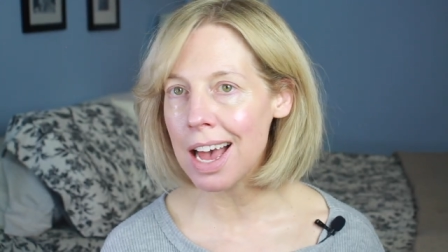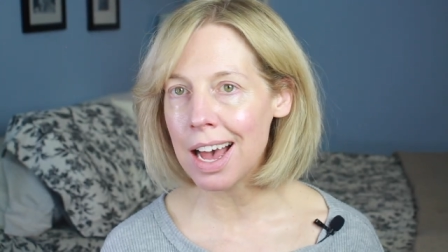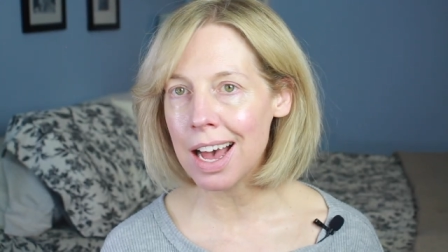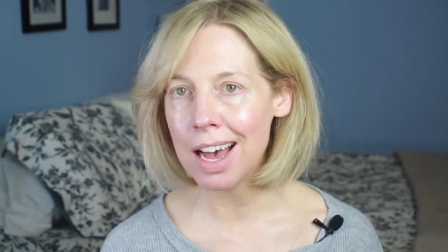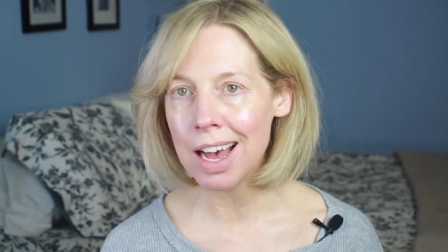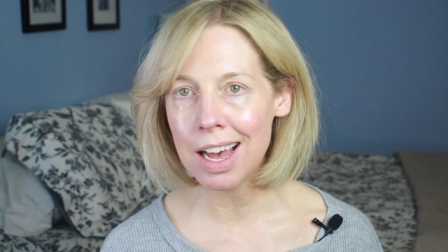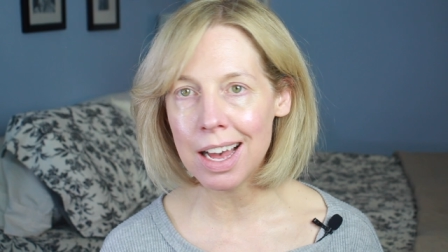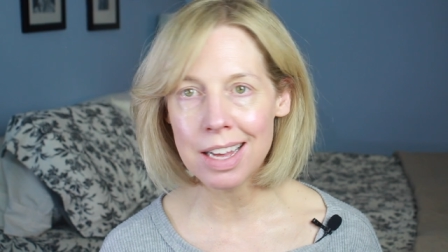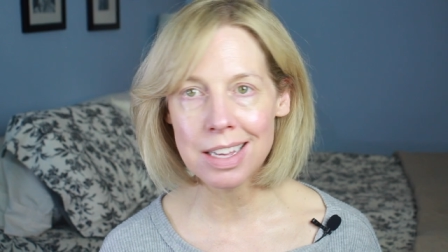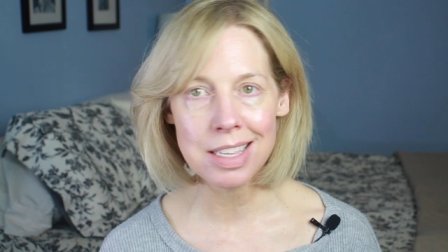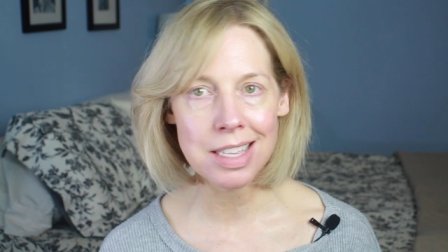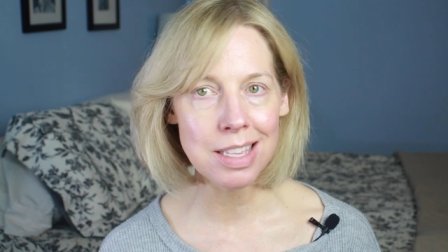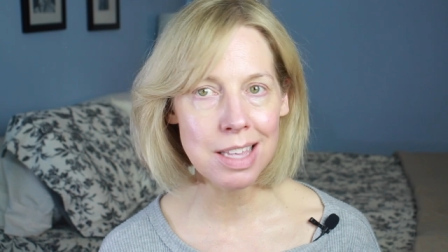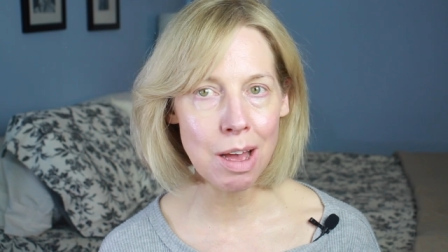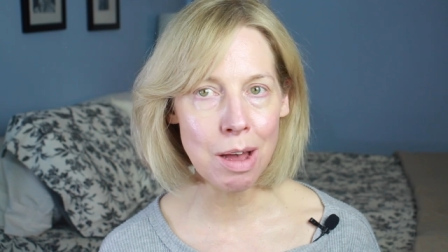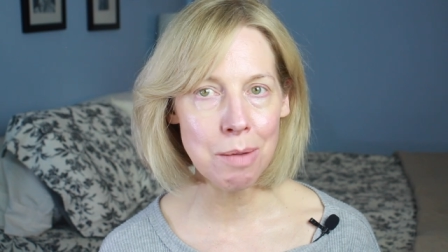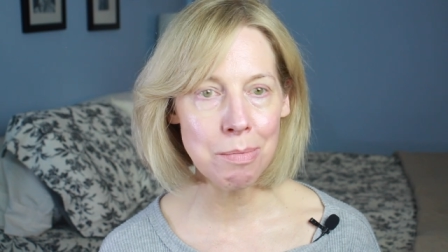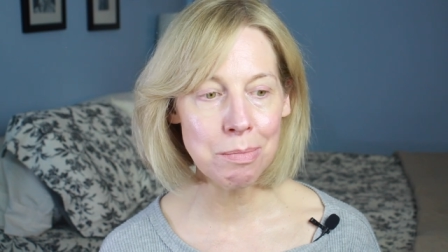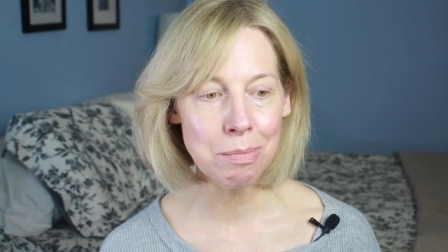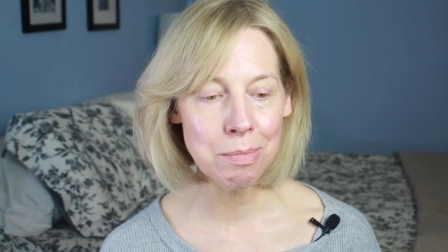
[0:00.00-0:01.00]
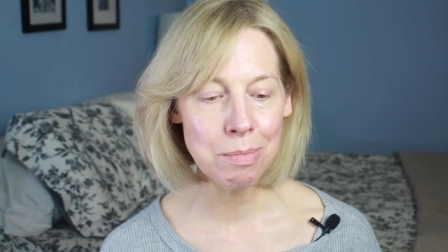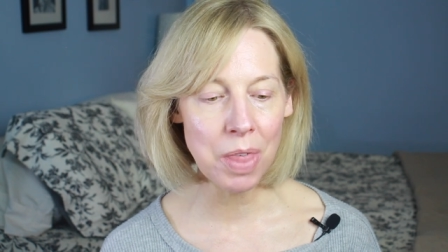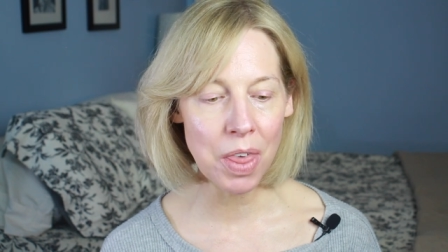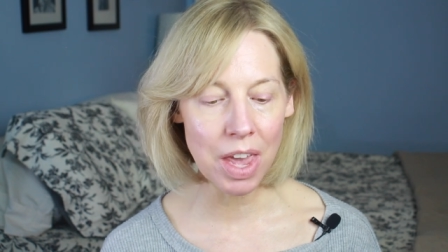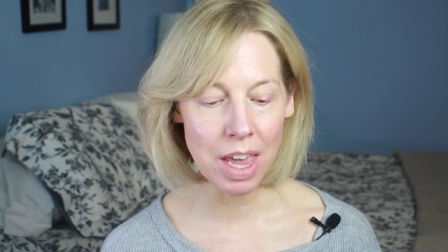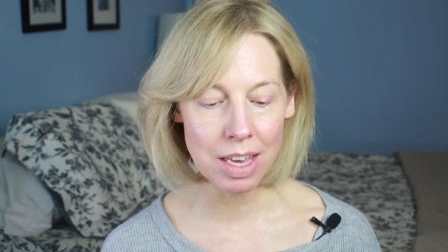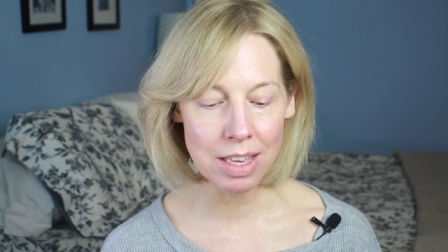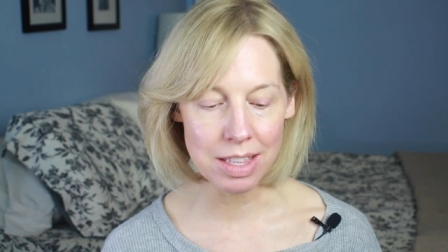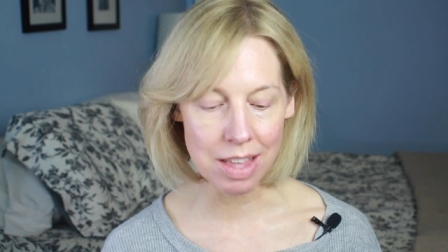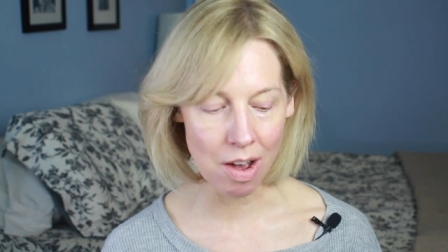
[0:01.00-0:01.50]
uh, some
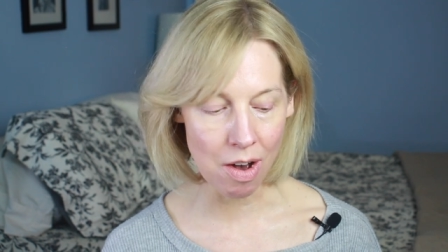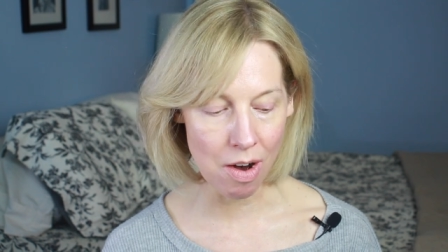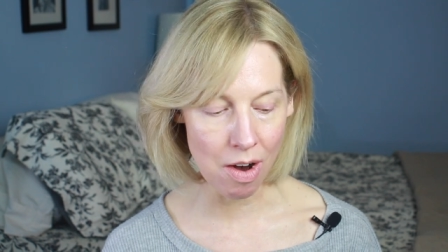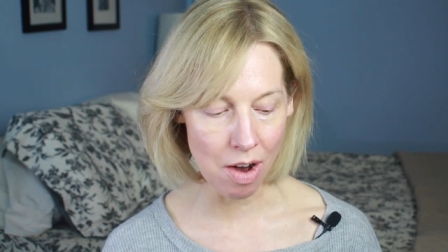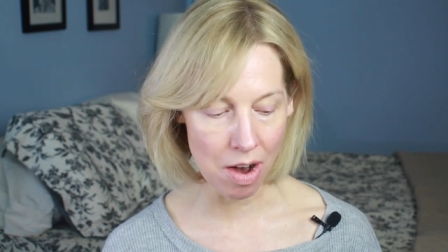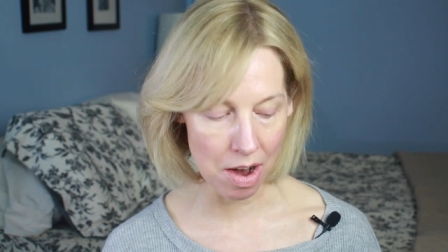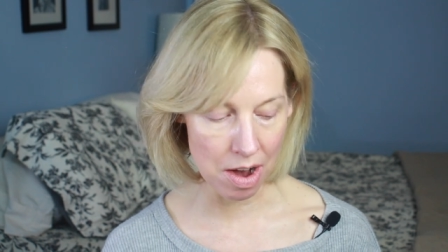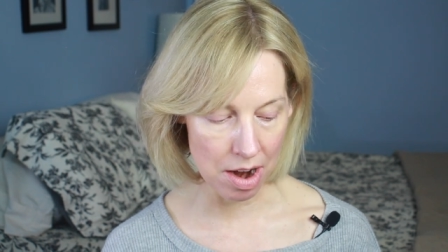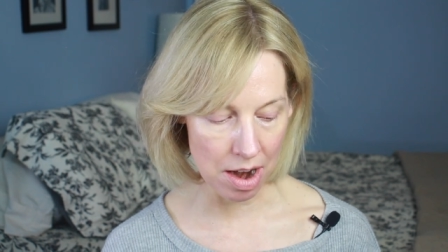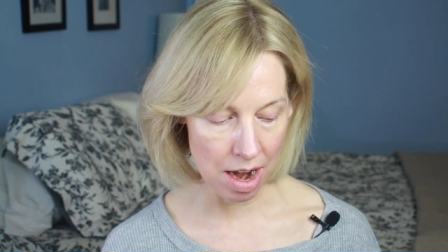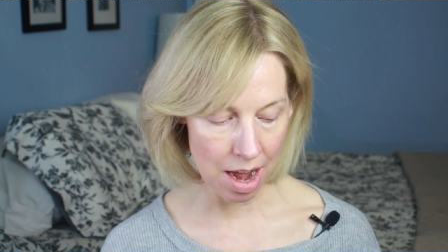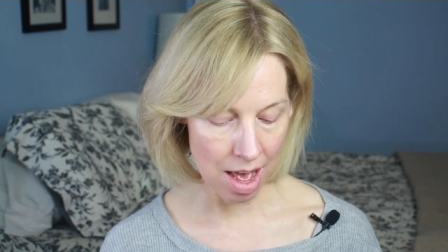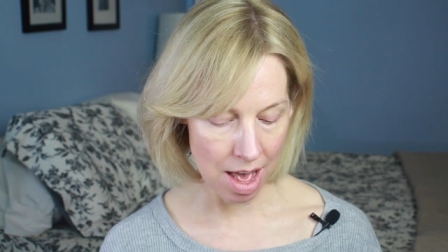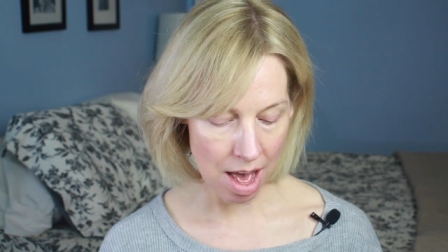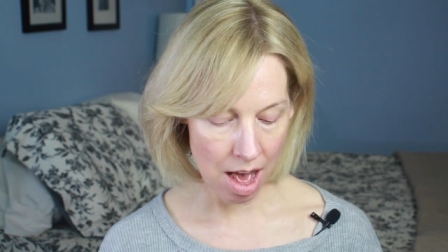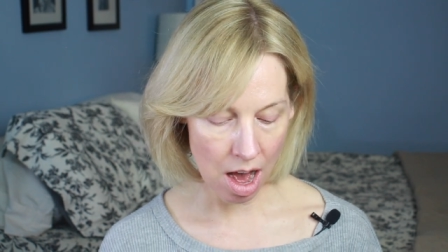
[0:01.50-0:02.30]
things are